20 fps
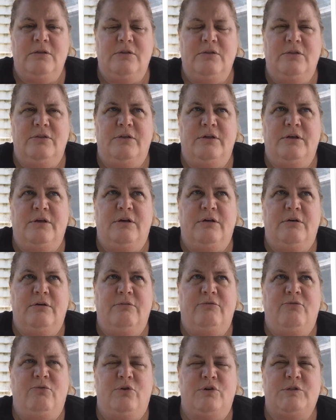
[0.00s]

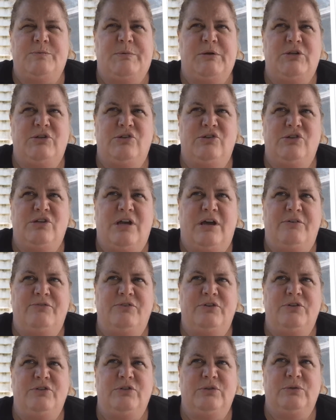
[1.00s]
the 4 speeches you have
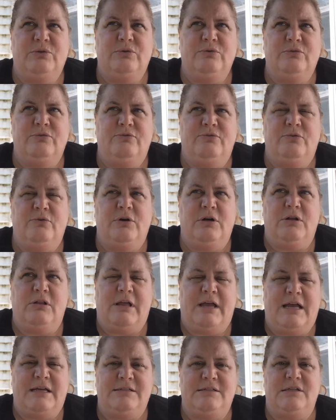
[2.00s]
to do for
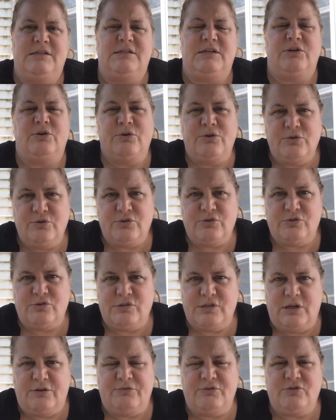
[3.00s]
classes: introduce
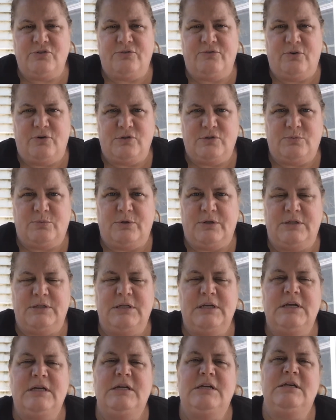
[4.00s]
yourself is your first one,
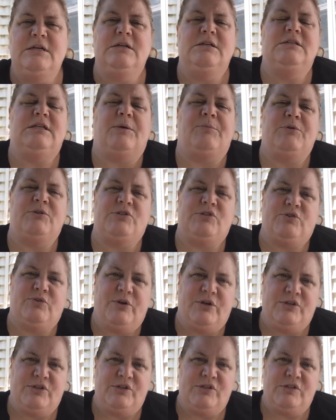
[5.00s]

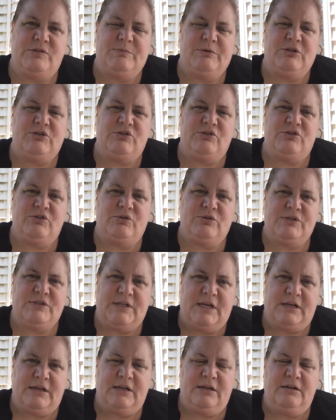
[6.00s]
demonstration speech is your
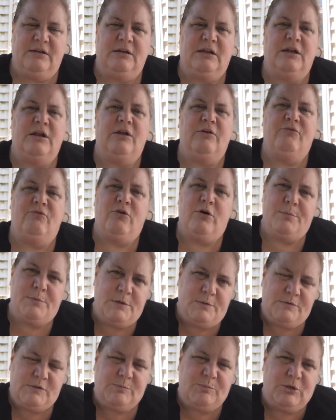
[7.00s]
second, an
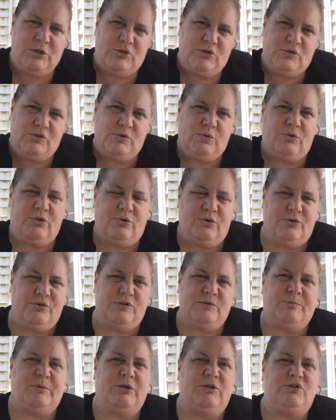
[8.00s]
informative speech is your third
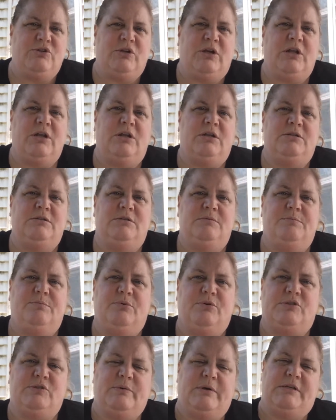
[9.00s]
speech, and a
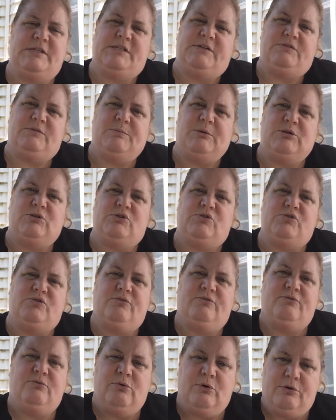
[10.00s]
persuasive speech is your
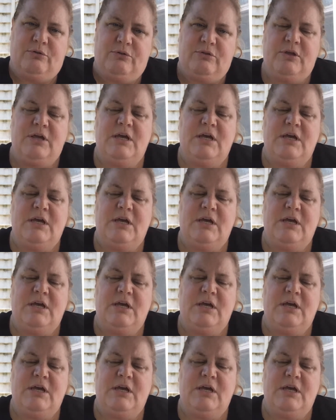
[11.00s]
fourth.